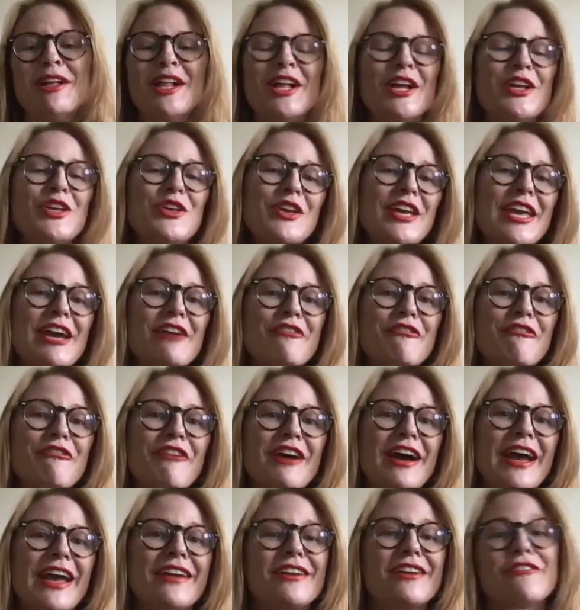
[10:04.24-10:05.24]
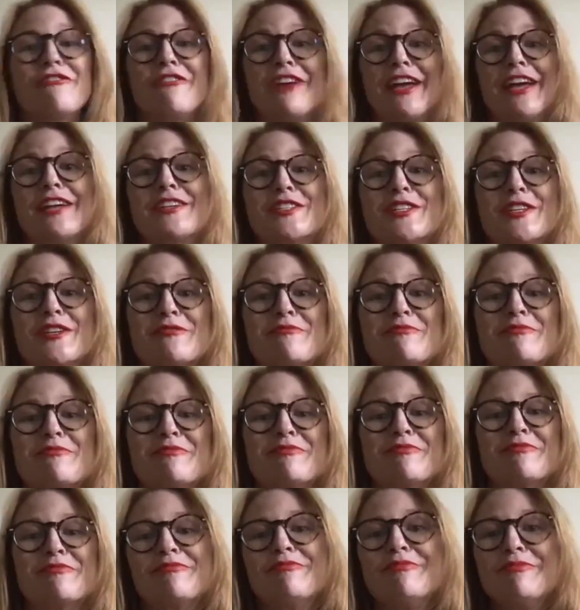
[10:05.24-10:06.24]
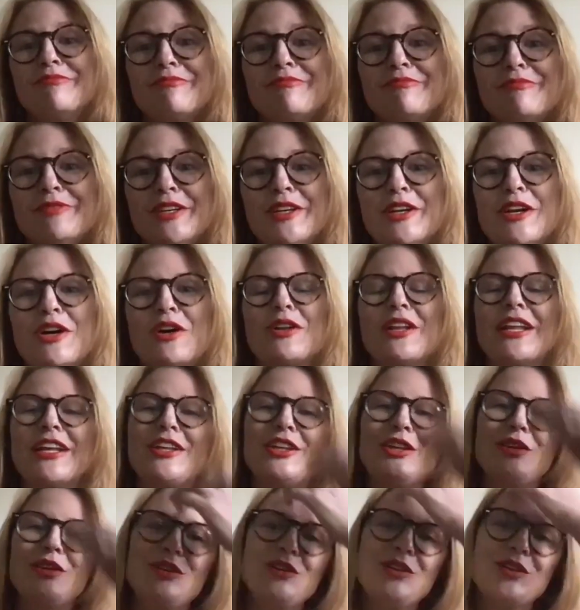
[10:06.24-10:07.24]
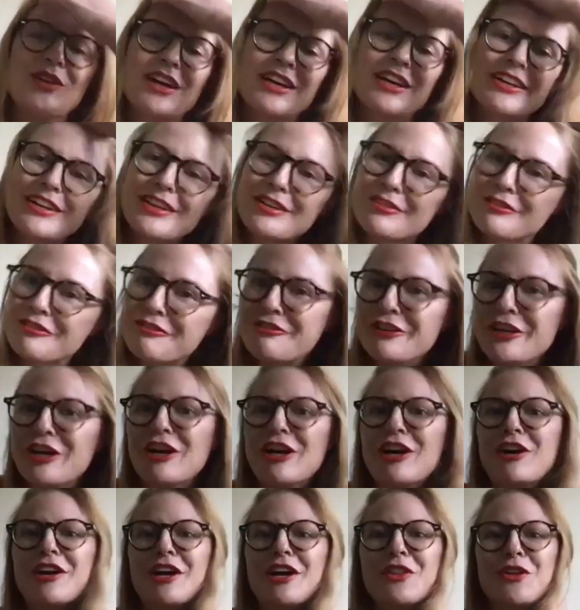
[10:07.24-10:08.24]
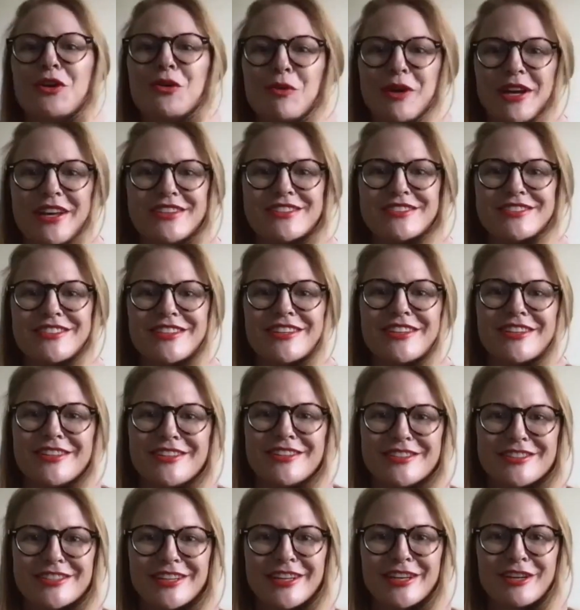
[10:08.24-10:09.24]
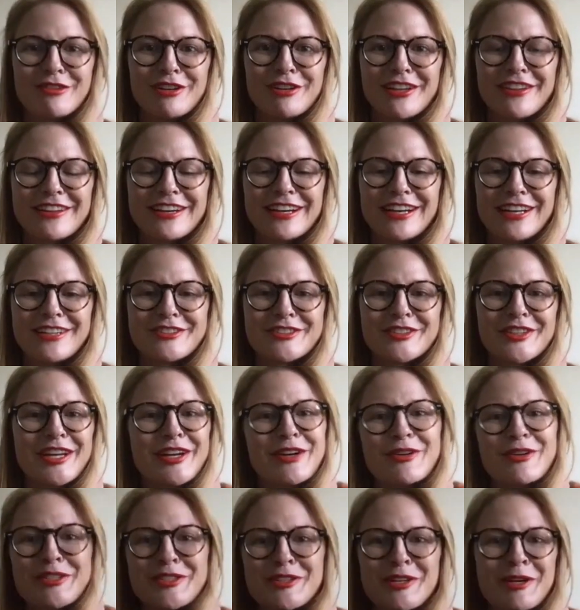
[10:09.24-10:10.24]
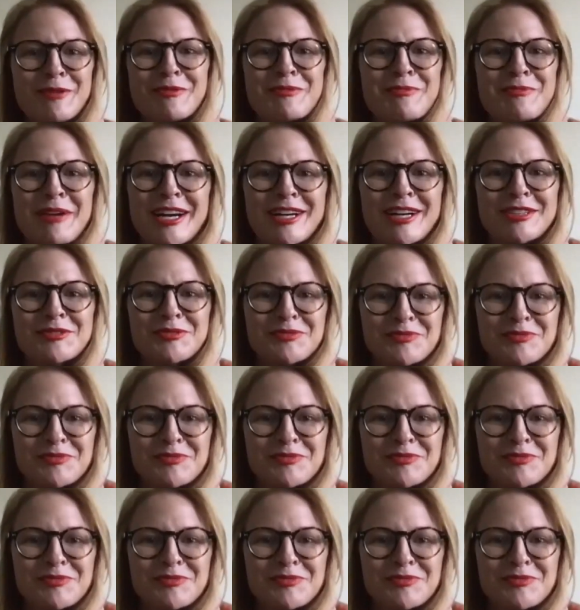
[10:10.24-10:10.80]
You can't fight a phantom, you know, right. Like you got to figure out other ways to get rid of that. So that always creeps me out.